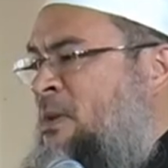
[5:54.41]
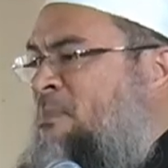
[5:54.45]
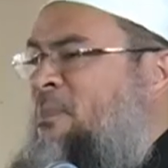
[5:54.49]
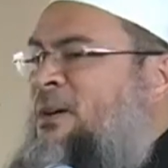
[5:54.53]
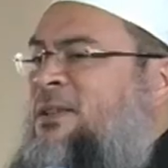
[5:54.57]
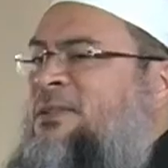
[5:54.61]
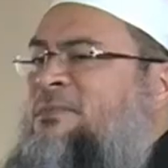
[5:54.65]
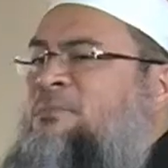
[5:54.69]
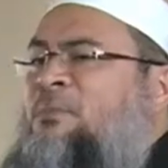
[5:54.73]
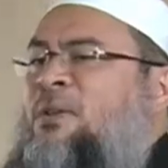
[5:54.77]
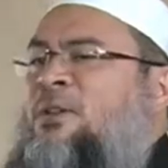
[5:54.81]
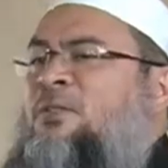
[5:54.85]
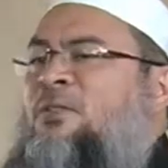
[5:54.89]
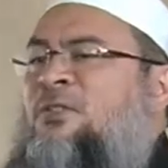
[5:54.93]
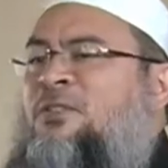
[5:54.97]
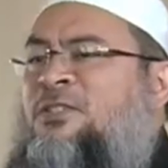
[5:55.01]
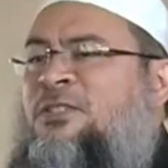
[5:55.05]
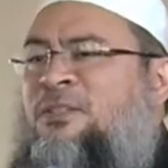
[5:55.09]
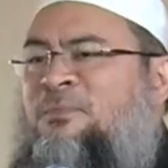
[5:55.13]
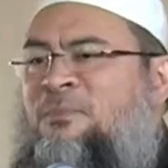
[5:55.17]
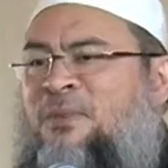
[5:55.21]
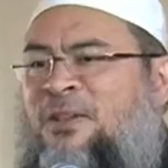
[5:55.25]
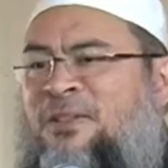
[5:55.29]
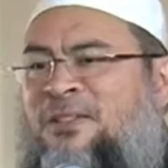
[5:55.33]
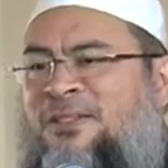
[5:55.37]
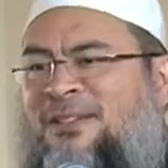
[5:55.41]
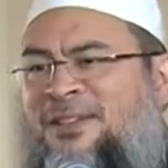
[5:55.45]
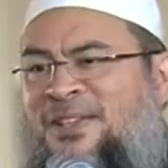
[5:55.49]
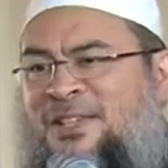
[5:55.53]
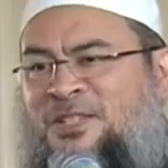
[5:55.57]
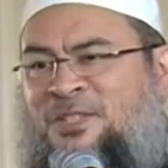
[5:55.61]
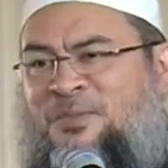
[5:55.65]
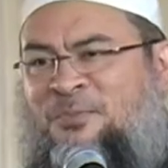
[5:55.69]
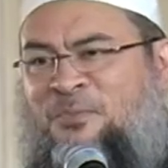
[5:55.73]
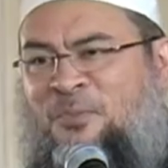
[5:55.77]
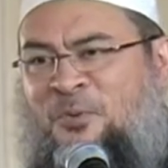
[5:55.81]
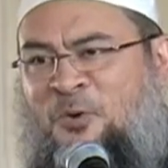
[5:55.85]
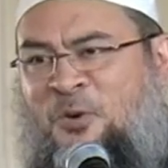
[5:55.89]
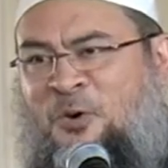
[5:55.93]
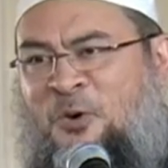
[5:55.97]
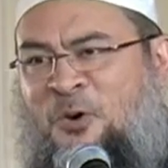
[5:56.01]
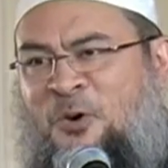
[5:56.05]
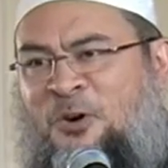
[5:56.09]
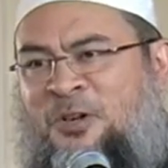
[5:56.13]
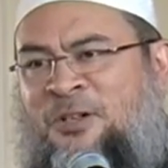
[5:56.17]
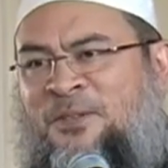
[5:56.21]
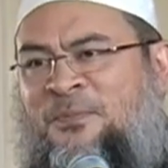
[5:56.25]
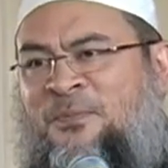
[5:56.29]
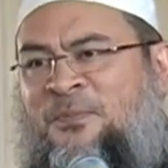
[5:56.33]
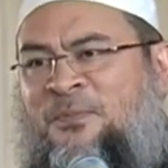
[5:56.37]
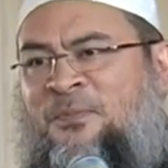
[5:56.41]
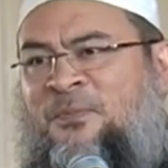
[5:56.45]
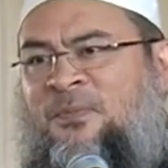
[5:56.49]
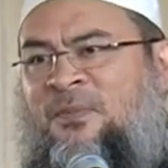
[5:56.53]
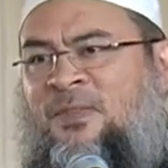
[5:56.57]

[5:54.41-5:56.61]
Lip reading: But because the mother is more